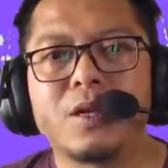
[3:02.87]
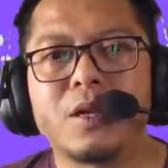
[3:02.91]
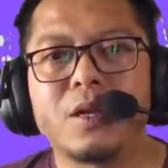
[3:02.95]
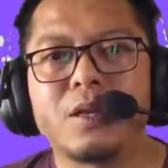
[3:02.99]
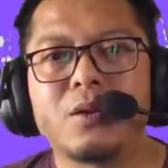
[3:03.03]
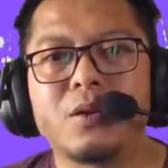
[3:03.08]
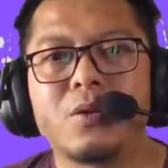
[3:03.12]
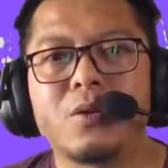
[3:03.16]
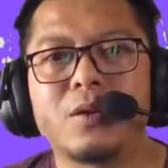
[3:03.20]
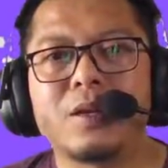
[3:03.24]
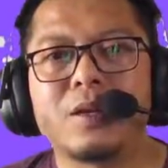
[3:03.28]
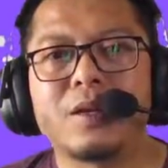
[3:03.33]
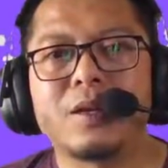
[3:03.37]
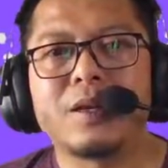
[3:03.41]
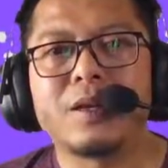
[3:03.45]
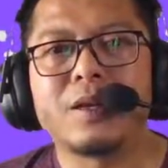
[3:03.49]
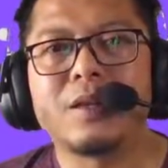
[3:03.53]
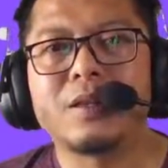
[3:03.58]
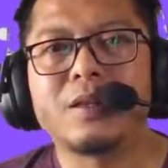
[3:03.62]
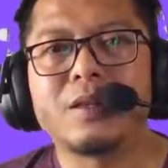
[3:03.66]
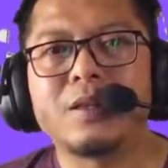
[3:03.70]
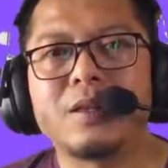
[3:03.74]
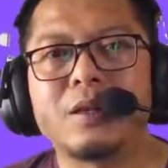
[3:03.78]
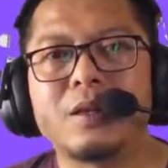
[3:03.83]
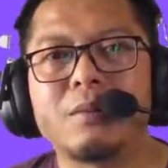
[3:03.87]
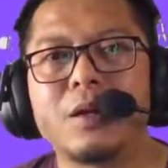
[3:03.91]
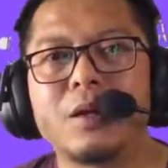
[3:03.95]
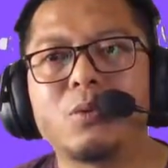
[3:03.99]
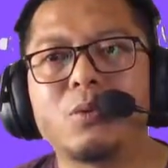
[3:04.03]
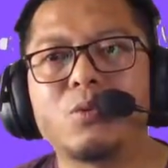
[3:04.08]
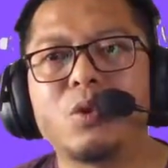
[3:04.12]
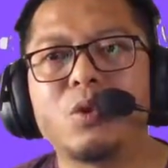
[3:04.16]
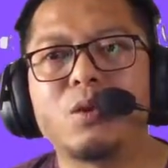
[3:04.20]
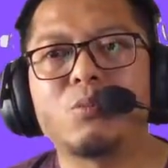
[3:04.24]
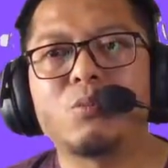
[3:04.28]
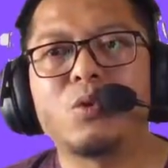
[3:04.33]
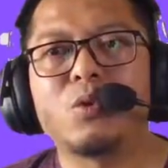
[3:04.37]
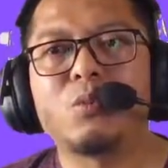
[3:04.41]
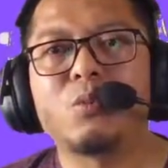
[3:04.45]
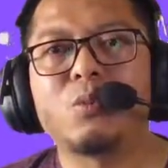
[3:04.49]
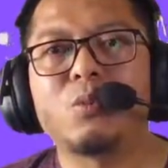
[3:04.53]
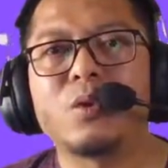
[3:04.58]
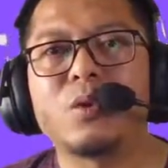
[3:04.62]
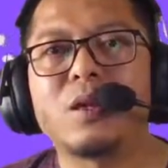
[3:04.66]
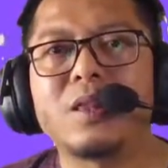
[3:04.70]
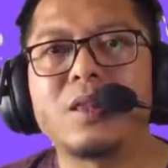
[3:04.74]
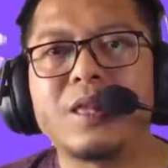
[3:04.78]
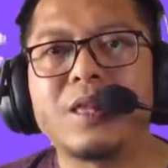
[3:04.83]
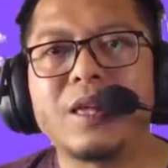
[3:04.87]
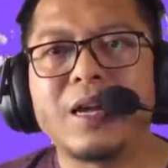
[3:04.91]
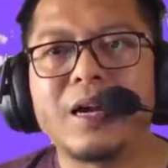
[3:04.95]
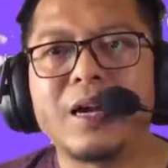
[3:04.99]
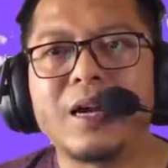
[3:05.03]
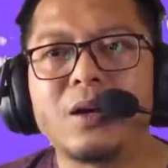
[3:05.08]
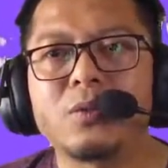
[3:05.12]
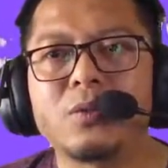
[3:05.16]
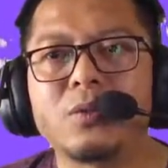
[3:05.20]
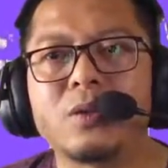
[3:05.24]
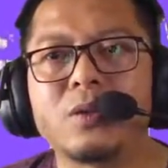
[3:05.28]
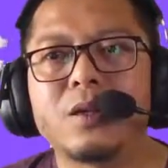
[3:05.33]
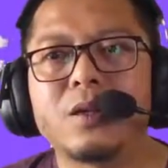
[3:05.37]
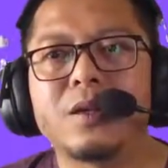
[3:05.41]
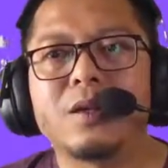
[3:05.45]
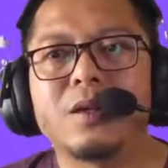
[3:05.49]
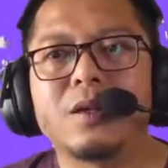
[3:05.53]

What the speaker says: only a little, but when we breathe out,